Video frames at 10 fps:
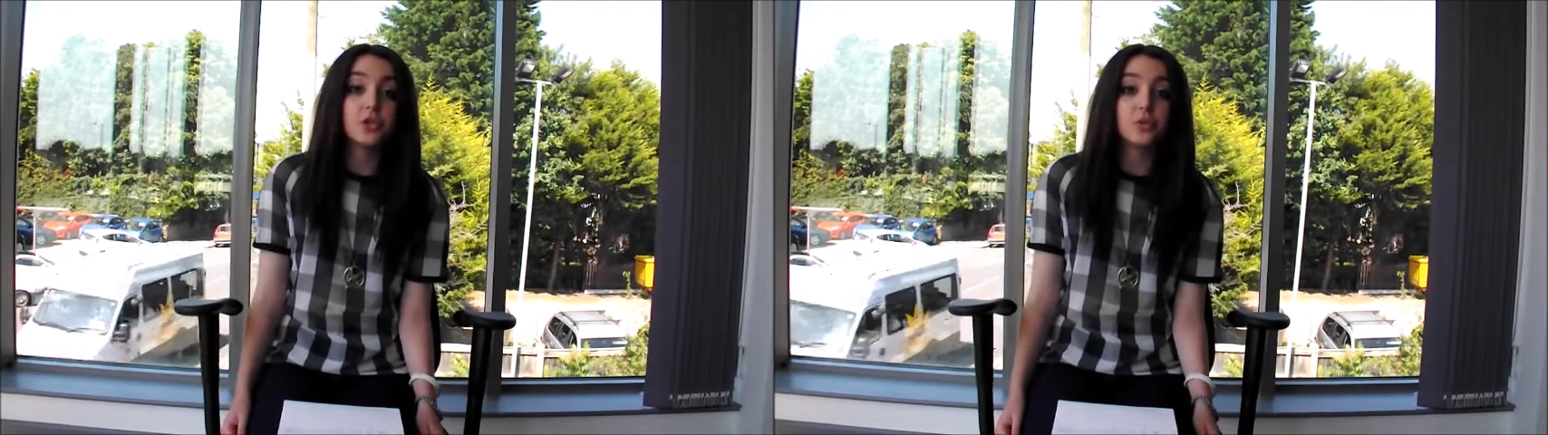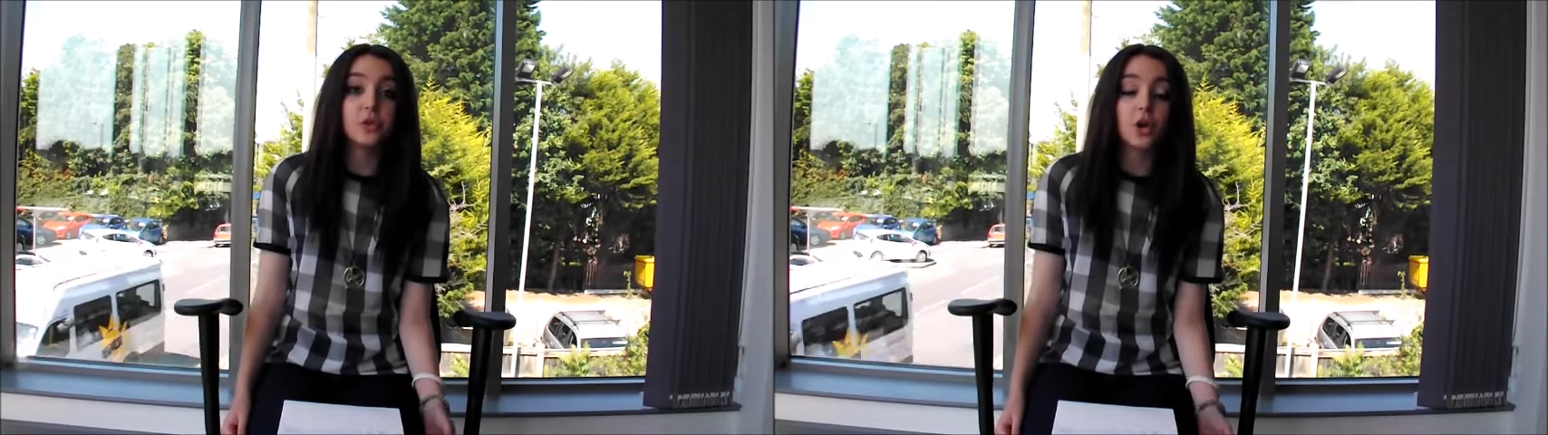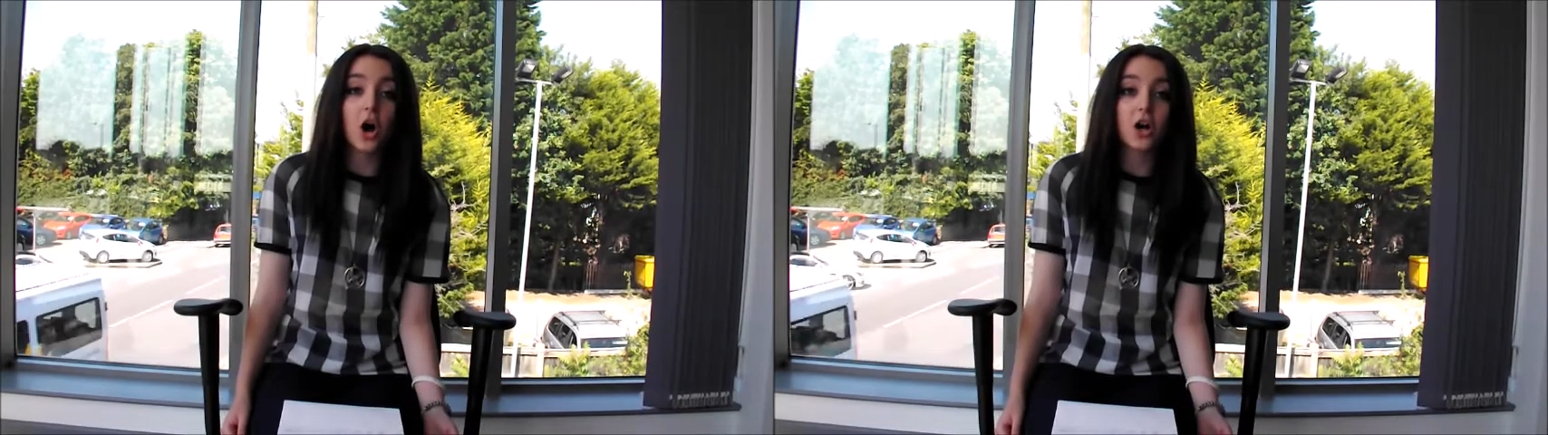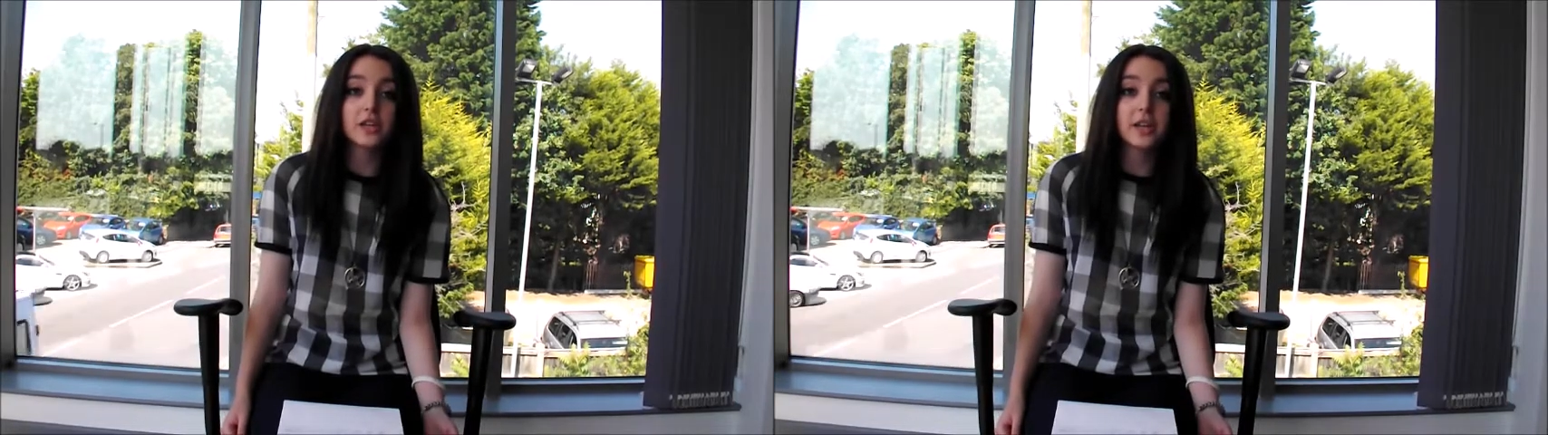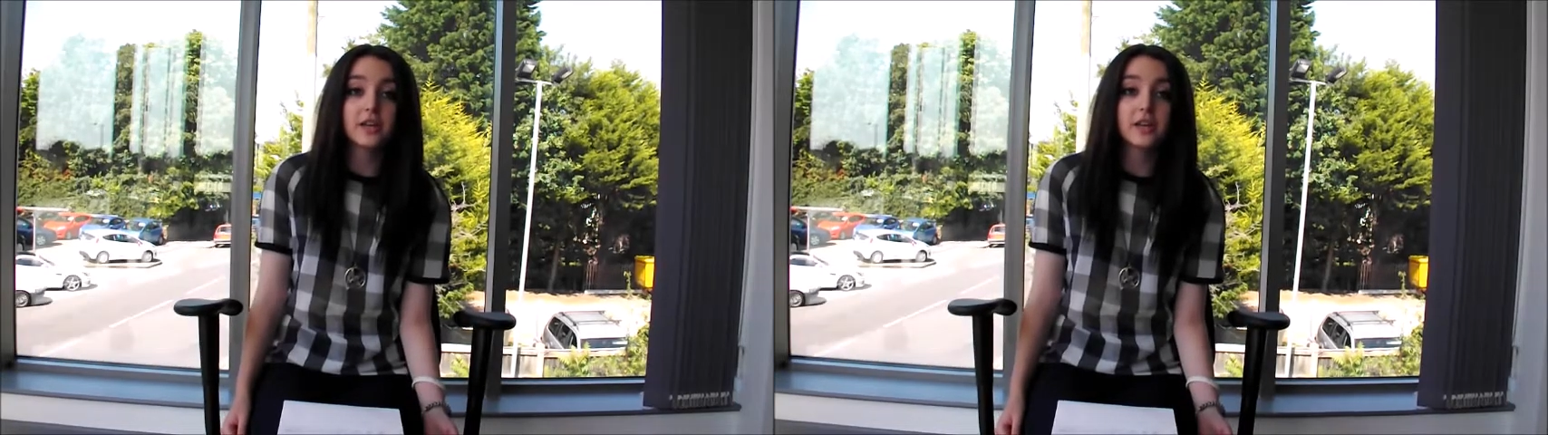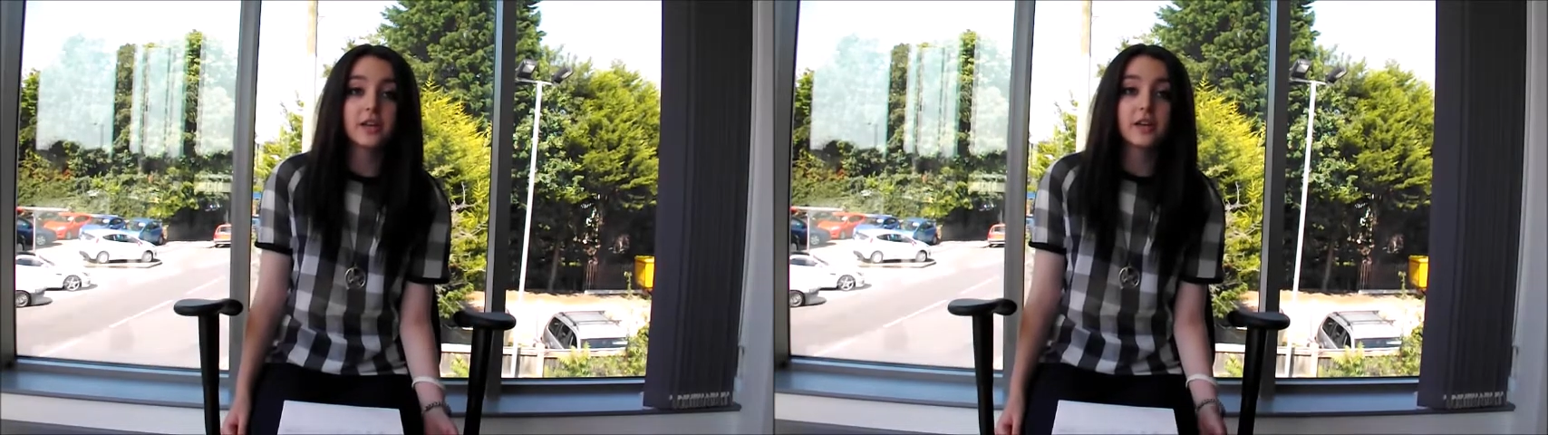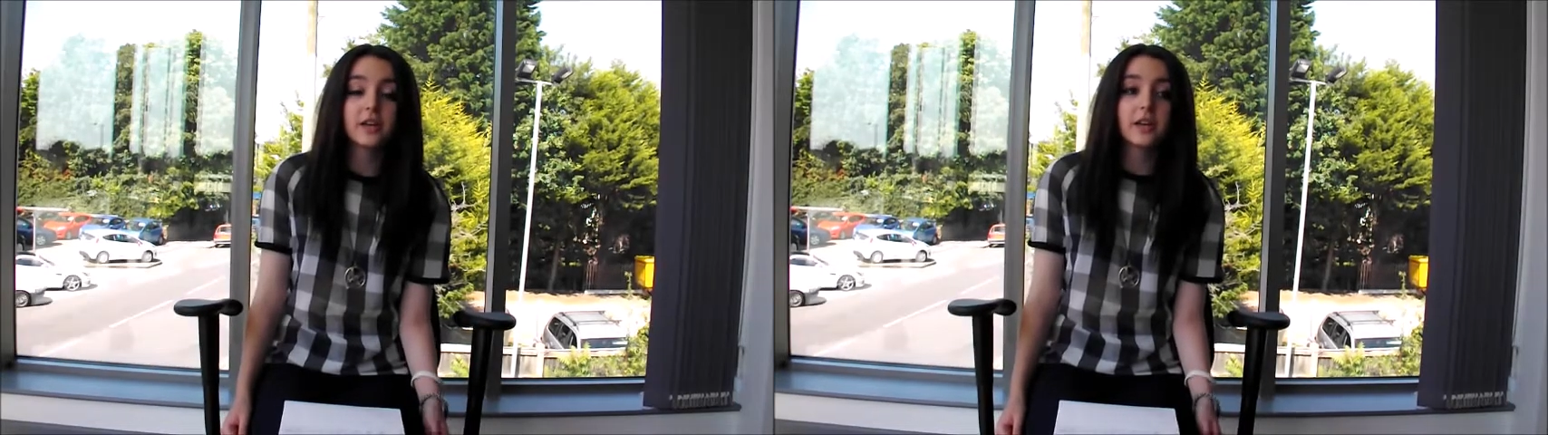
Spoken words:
do the gardening